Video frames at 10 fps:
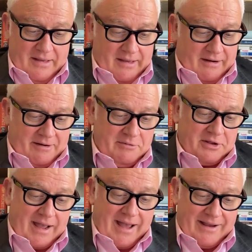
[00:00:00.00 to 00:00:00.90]
a criminal
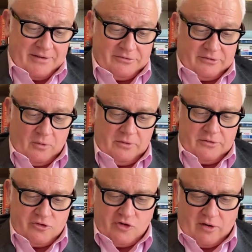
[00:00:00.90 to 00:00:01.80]
gang has stolen
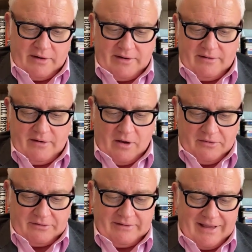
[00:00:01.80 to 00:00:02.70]
the true
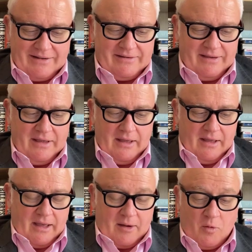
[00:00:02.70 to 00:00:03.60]
owner's identity
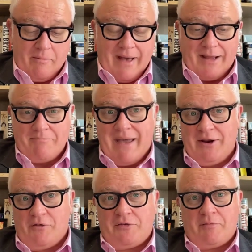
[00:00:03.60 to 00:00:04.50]
and had made
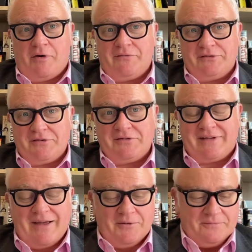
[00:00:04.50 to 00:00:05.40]
off with the profits of the
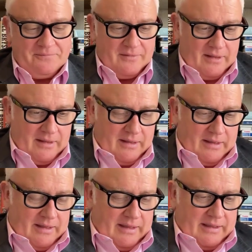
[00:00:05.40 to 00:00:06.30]
sale.
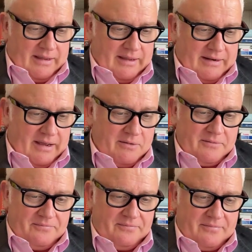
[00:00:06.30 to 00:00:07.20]
Now,
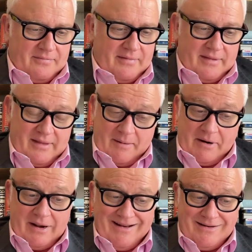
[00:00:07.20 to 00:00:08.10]

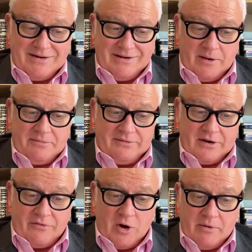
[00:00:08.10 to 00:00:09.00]
apparently 99%
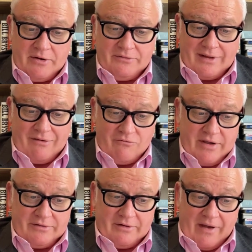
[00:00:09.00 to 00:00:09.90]
of homeowners at
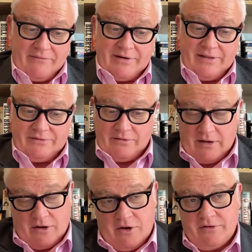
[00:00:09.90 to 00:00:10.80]
risk of having this
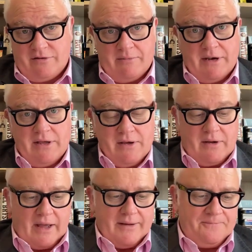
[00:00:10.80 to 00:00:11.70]
occur to them in the
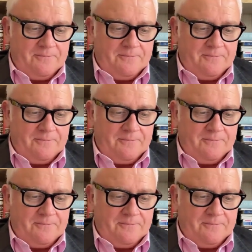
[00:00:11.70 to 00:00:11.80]
UK